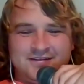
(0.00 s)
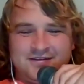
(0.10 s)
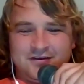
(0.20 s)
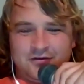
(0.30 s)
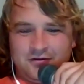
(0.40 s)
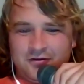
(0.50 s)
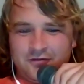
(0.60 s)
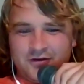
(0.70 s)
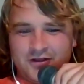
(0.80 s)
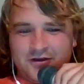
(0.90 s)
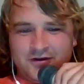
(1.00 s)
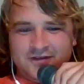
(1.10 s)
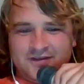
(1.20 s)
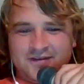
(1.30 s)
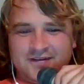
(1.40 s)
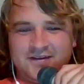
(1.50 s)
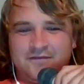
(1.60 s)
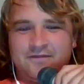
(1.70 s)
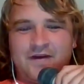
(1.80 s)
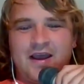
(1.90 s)
little over
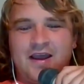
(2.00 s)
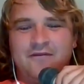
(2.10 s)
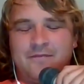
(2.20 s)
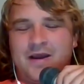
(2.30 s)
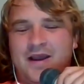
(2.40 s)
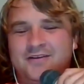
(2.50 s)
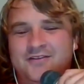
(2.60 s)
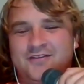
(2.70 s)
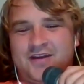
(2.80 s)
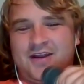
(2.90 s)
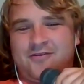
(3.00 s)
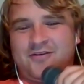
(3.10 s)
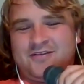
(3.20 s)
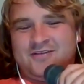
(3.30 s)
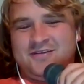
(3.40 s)
165 miles an hour.